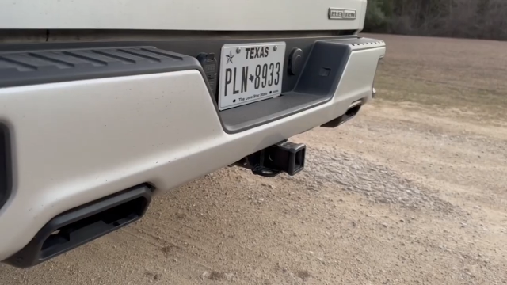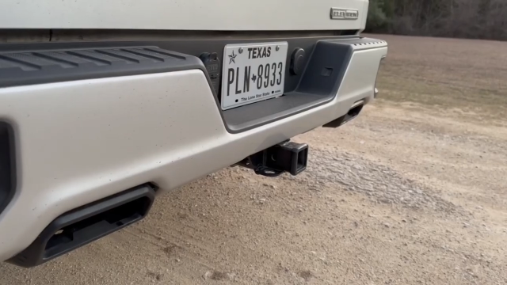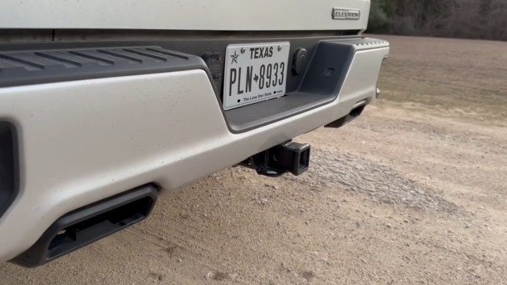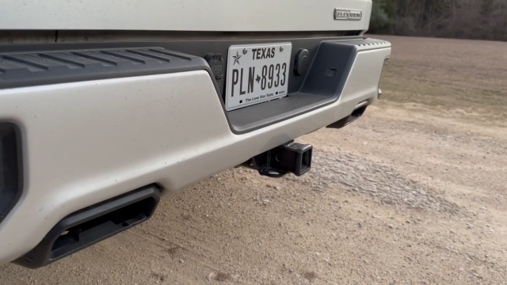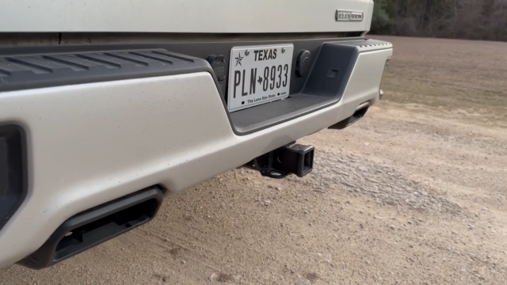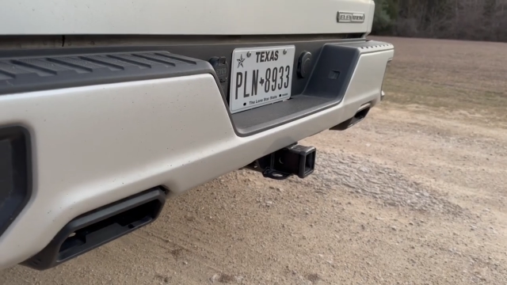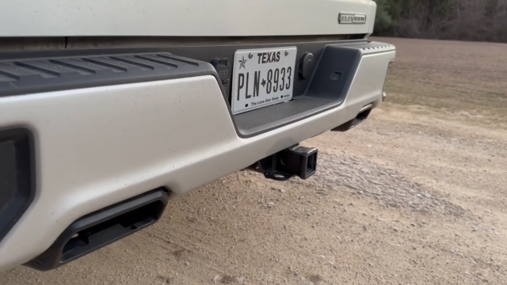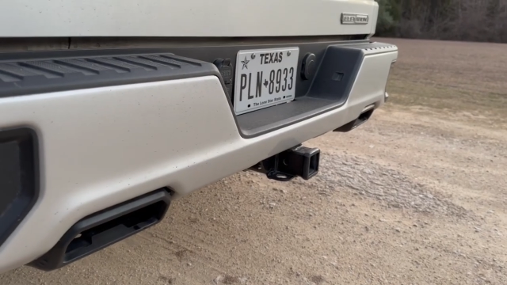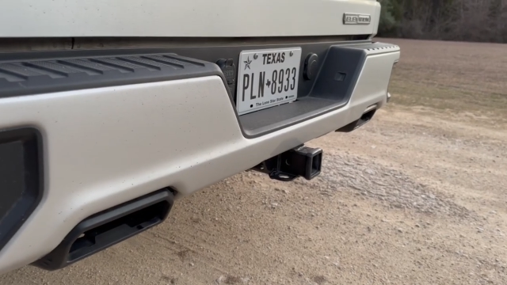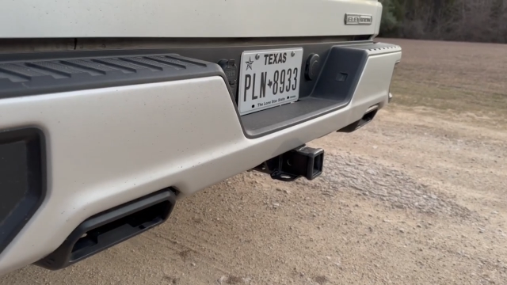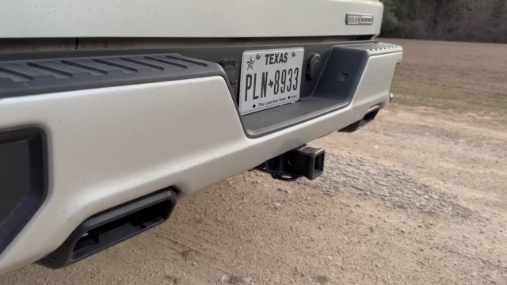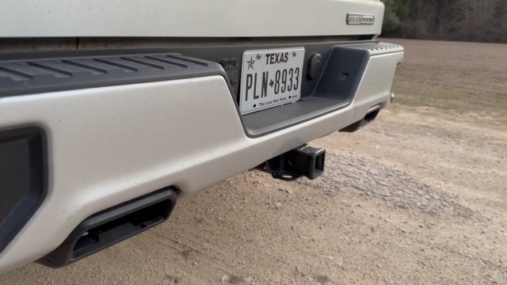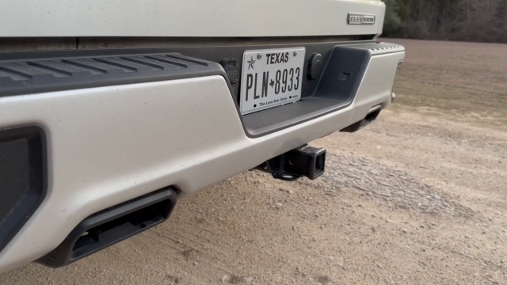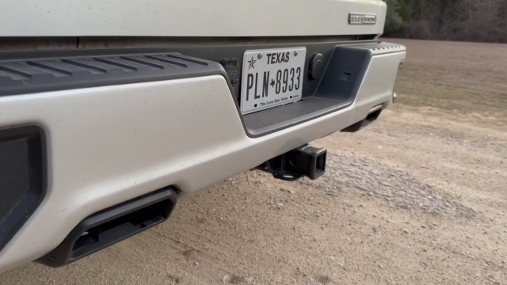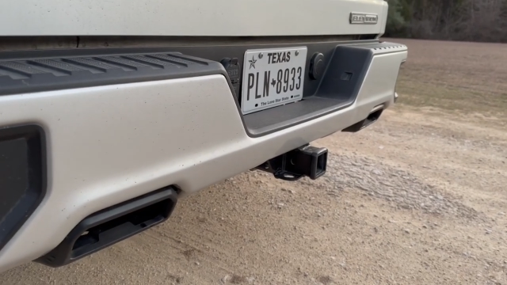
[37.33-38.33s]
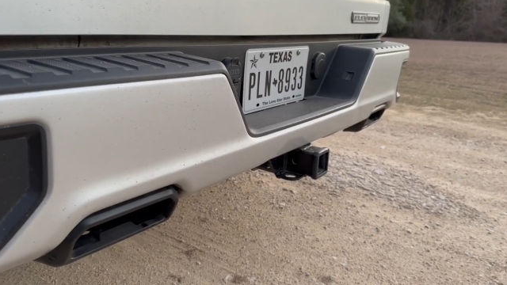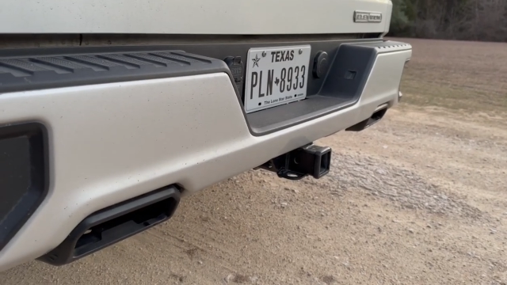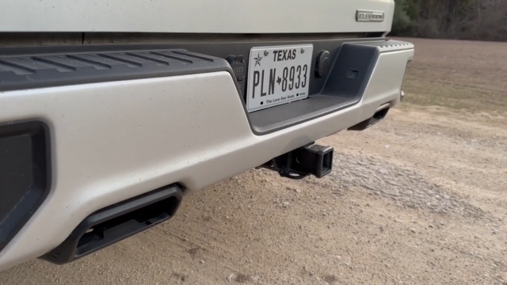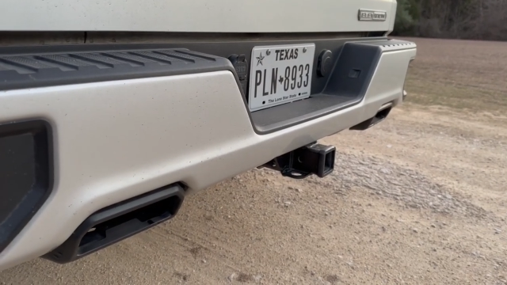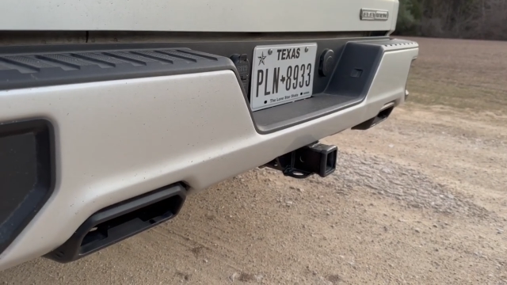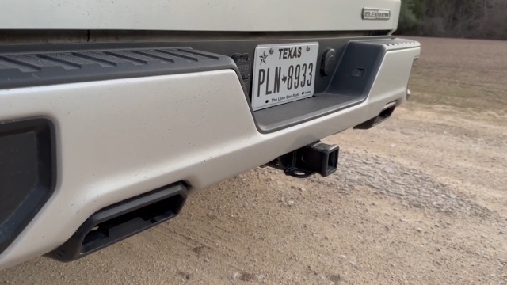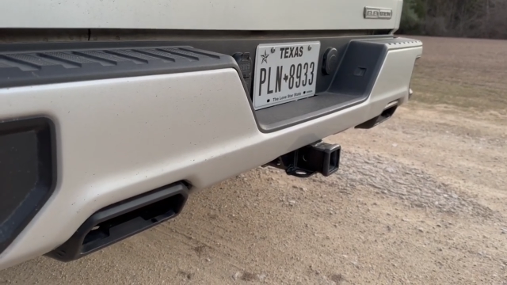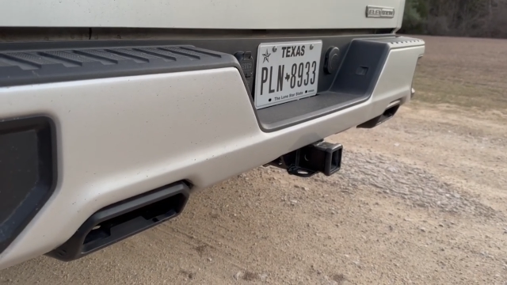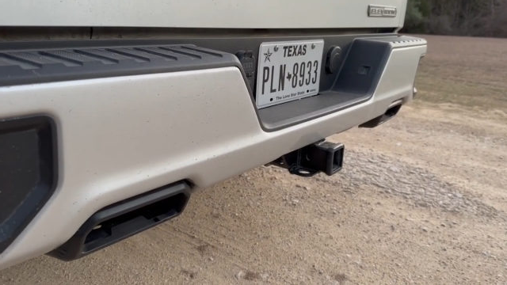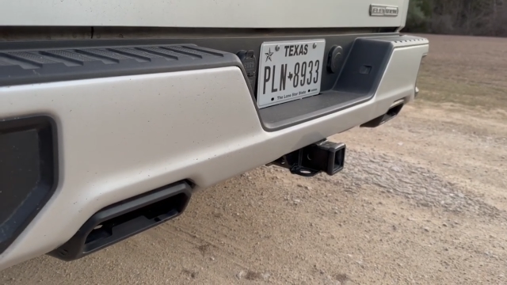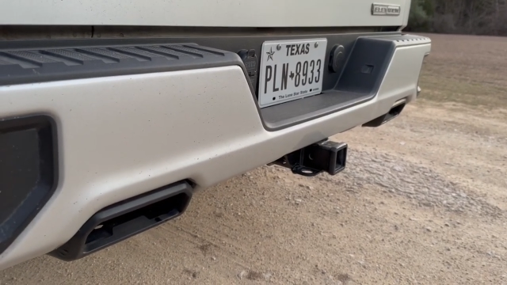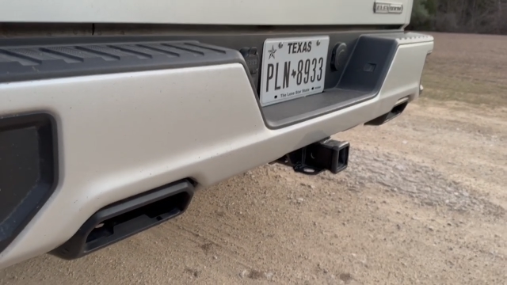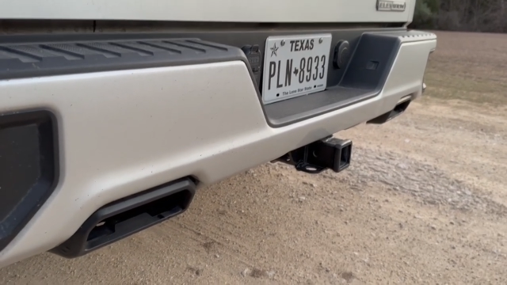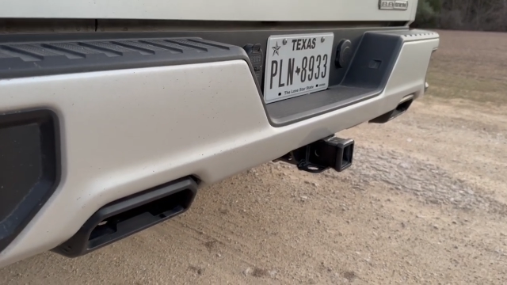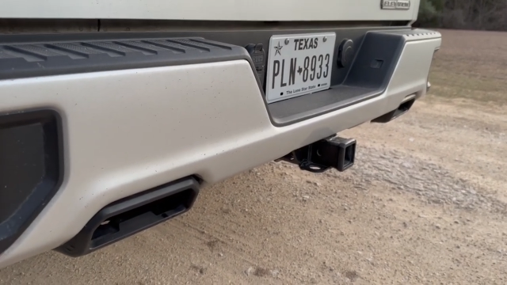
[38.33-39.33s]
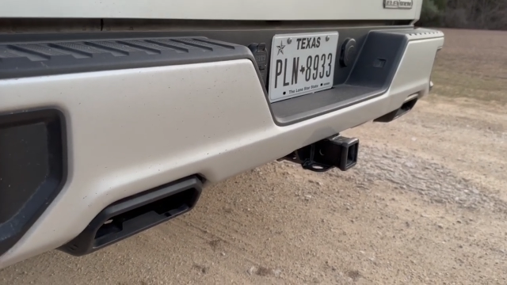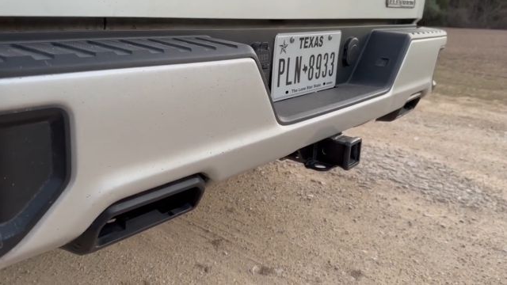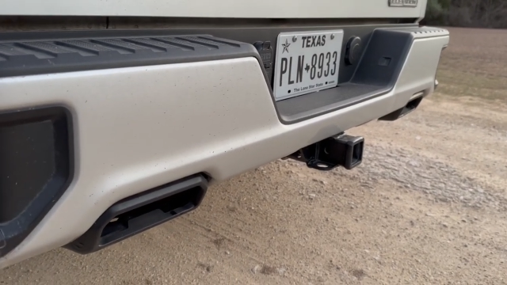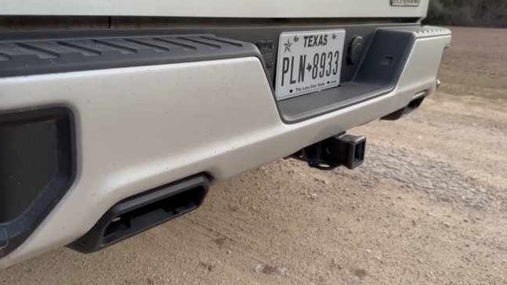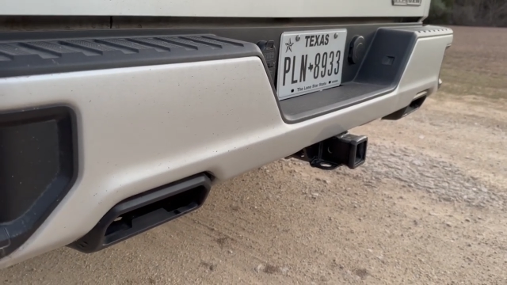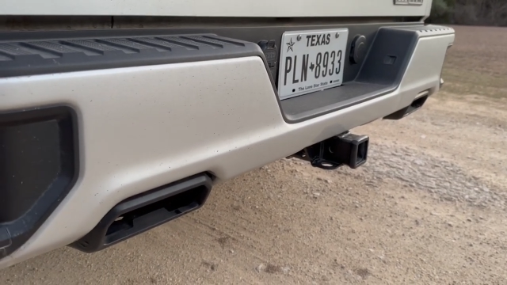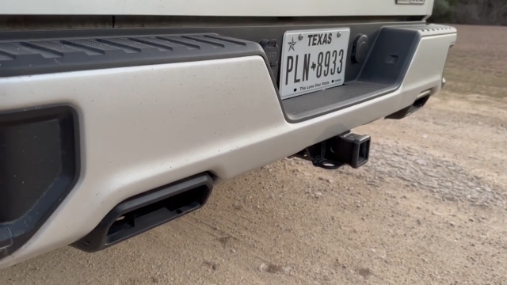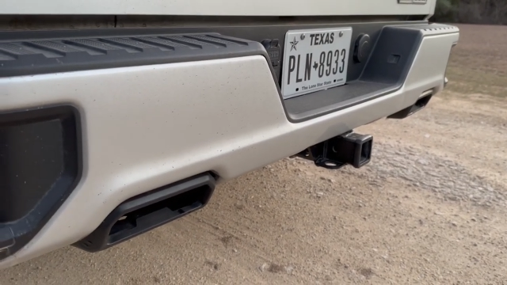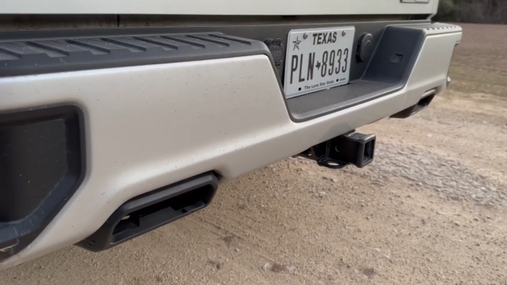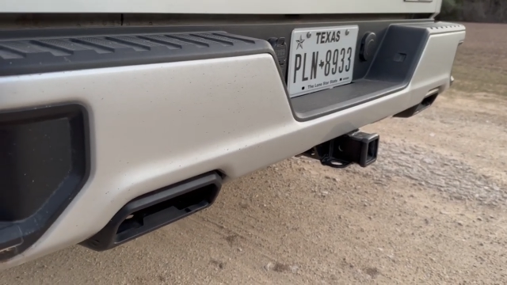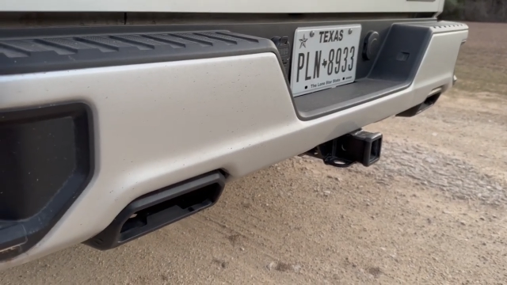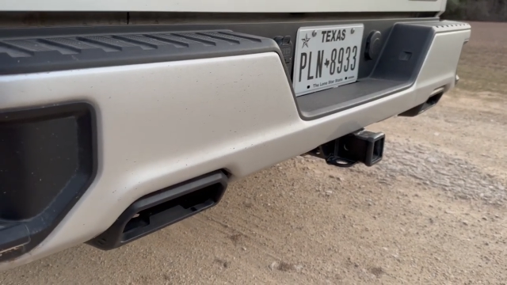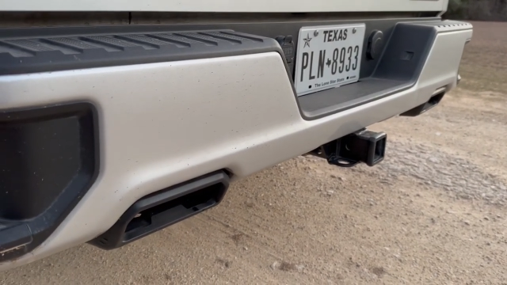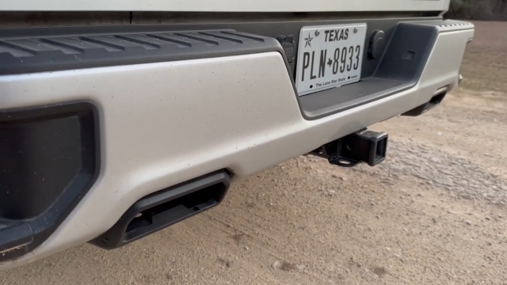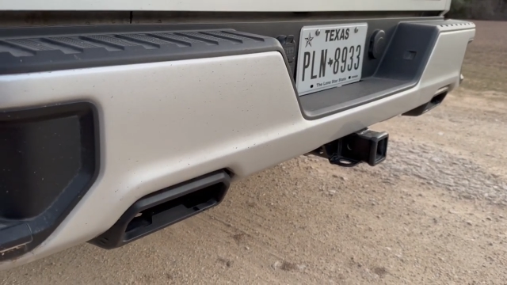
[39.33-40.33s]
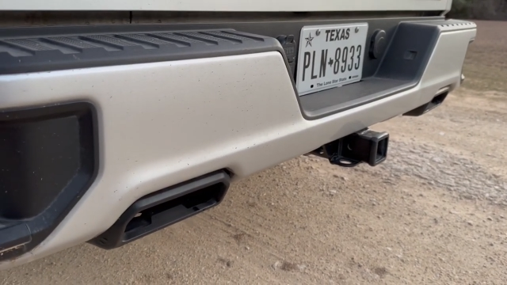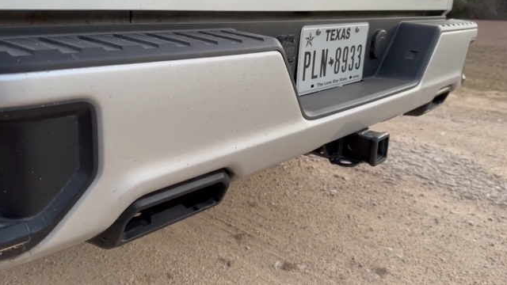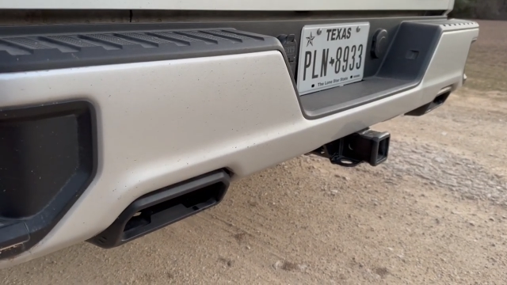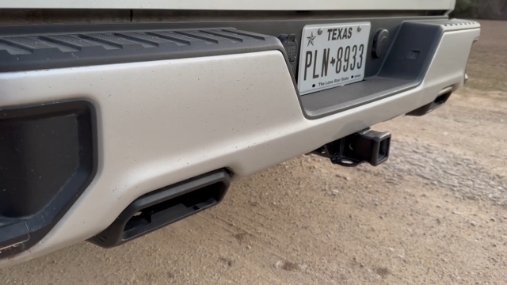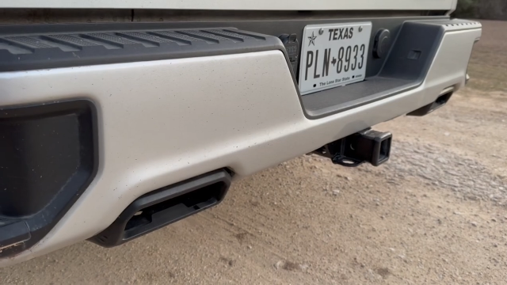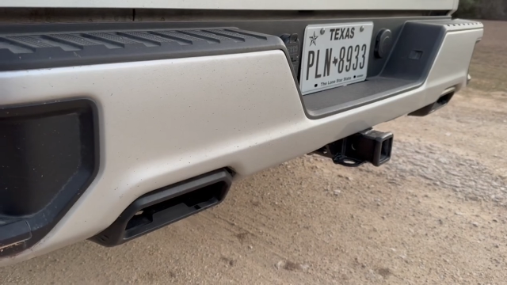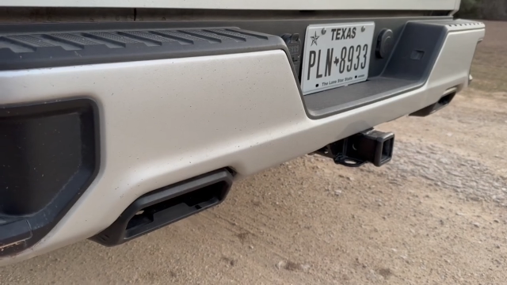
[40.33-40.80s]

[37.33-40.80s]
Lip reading: [unreadable: no face in view]